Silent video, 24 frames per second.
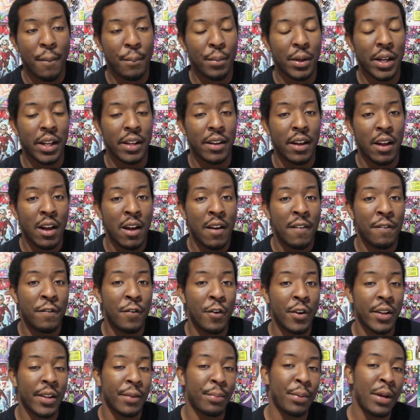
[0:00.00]
But
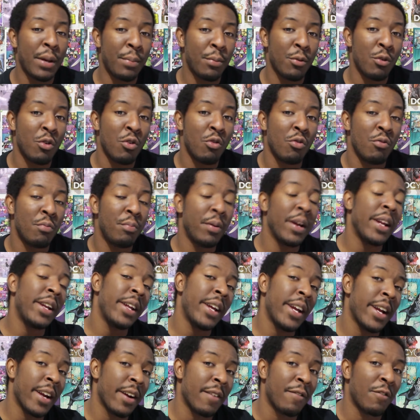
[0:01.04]
for the people who've
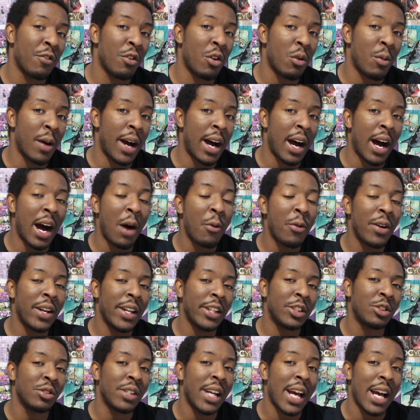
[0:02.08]
been here for a while, I
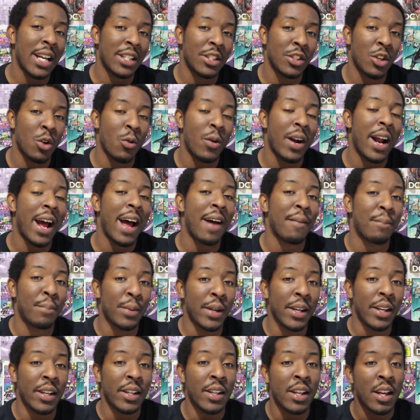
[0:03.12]
want to let you guys know where I've
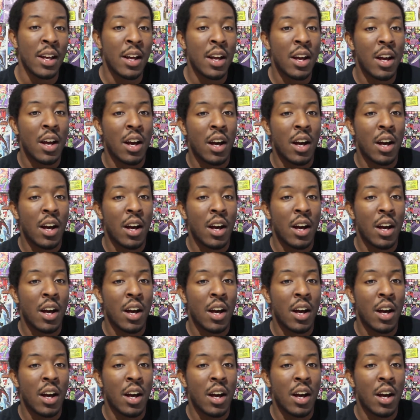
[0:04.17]
been.